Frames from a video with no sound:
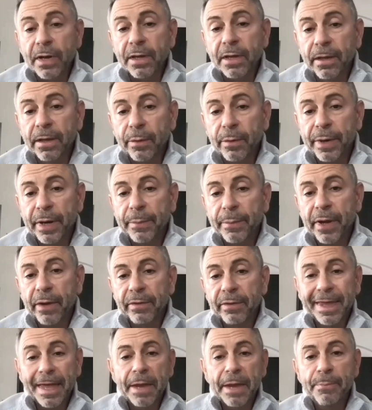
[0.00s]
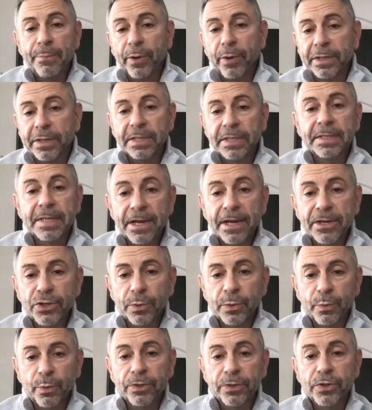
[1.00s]
a little bit about game
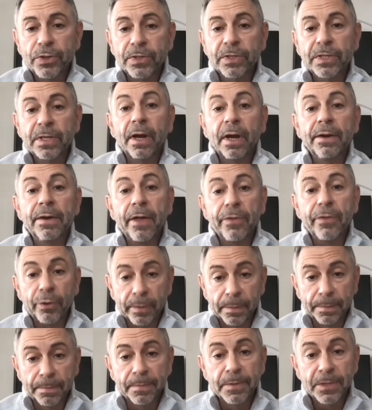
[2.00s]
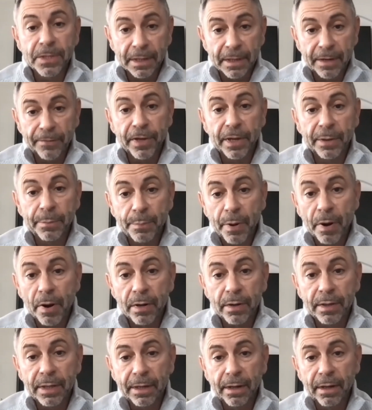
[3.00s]
presentation, which is another significant
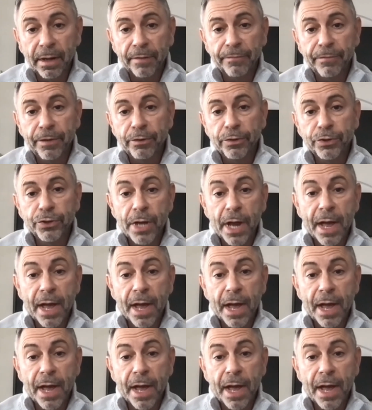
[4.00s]
part of your job.